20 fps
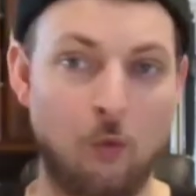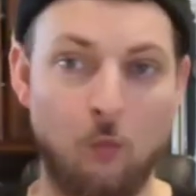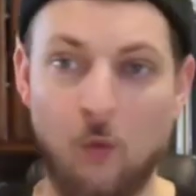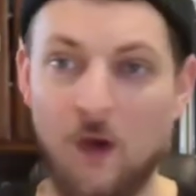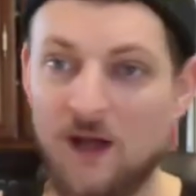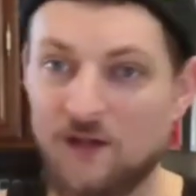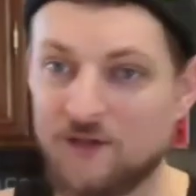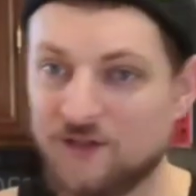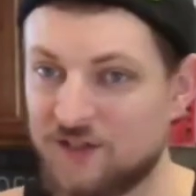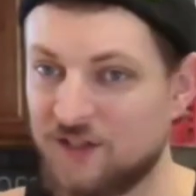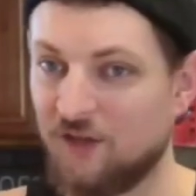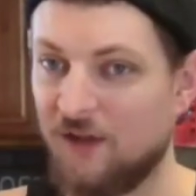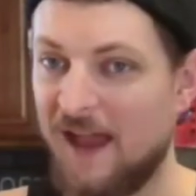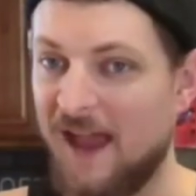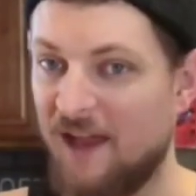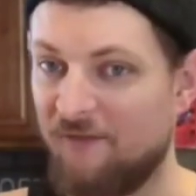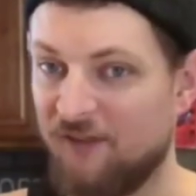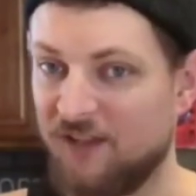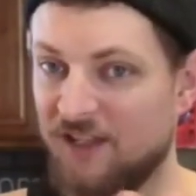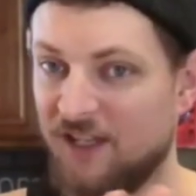while still
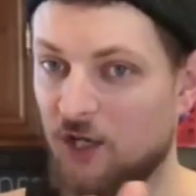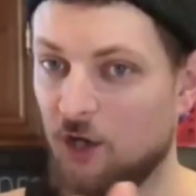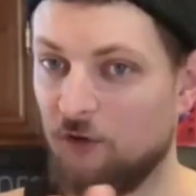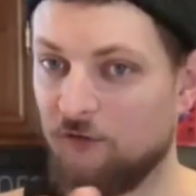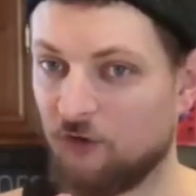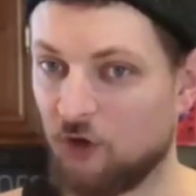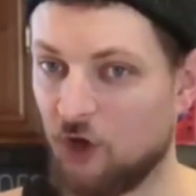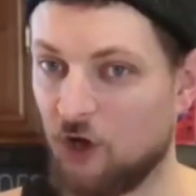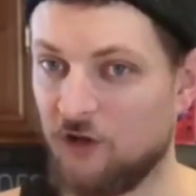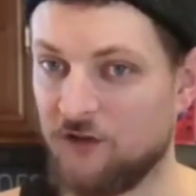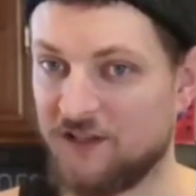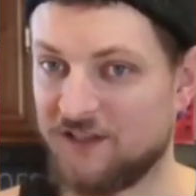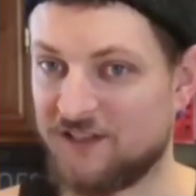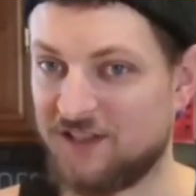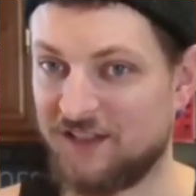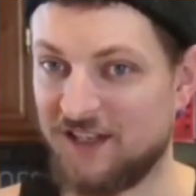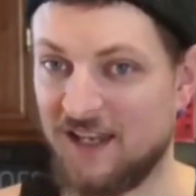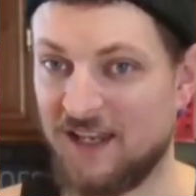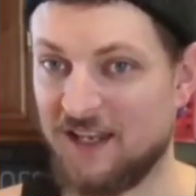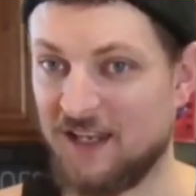having the overall
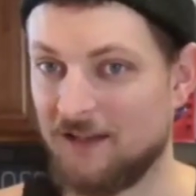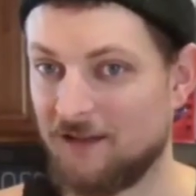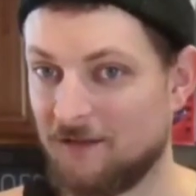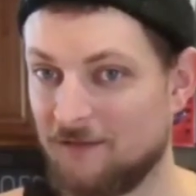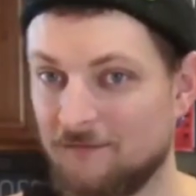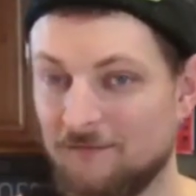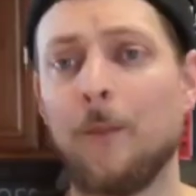aesthetic.